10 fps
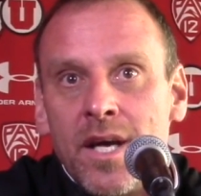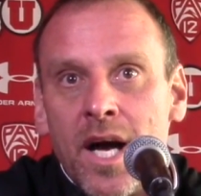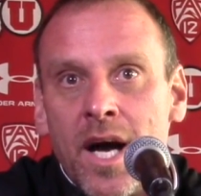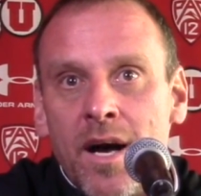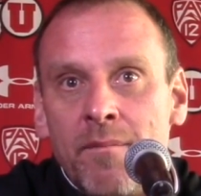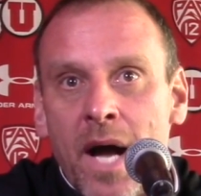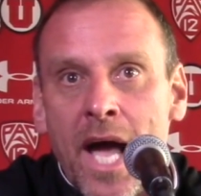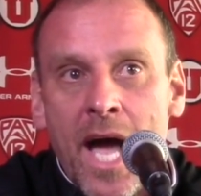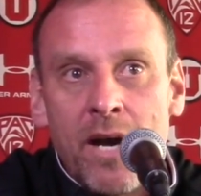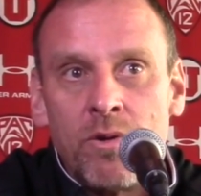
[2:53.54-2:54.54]

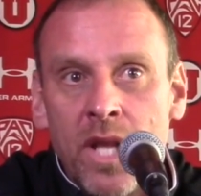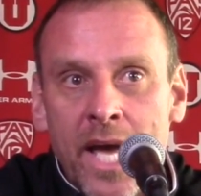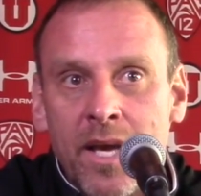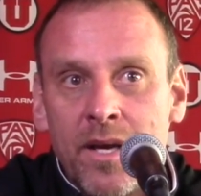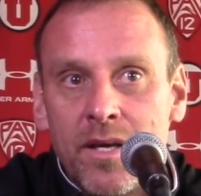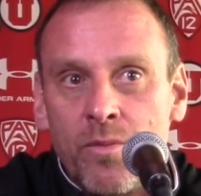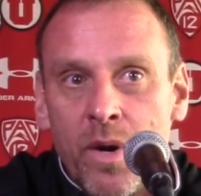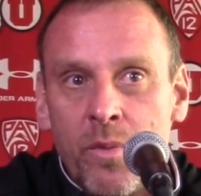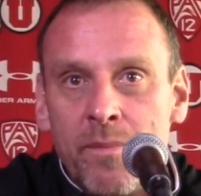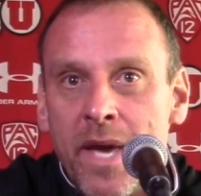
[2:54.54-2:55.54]
I don't like
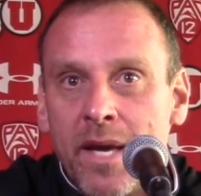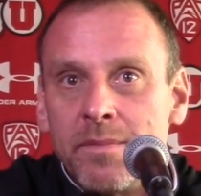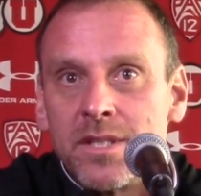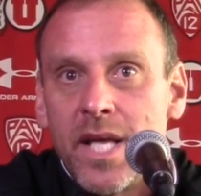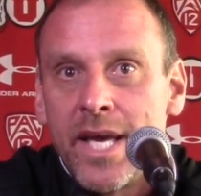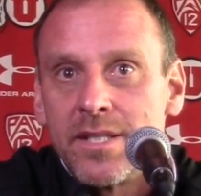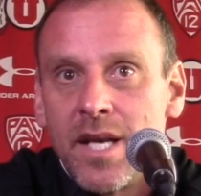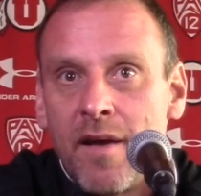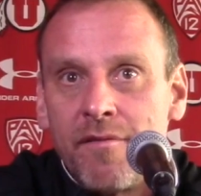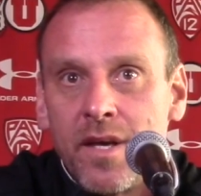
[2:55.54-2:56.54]
when we make mistakes
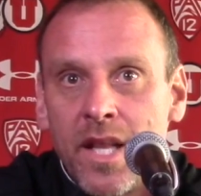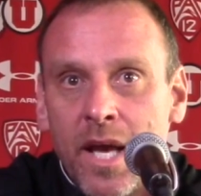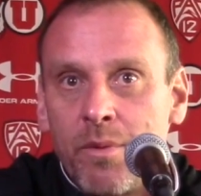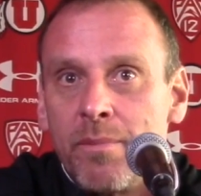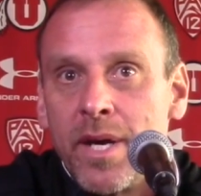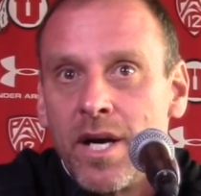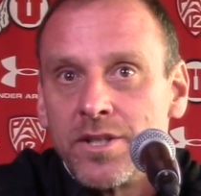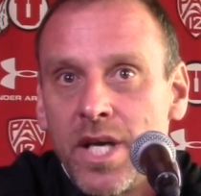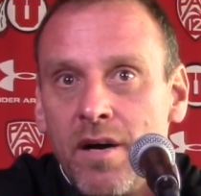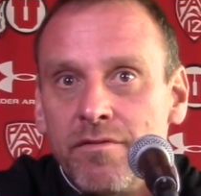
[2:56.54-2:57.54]
and I feel like we beat
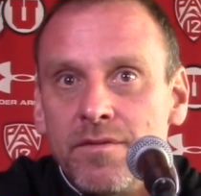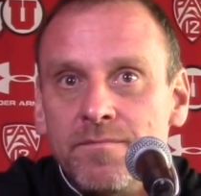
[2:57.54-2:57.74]
ourselves.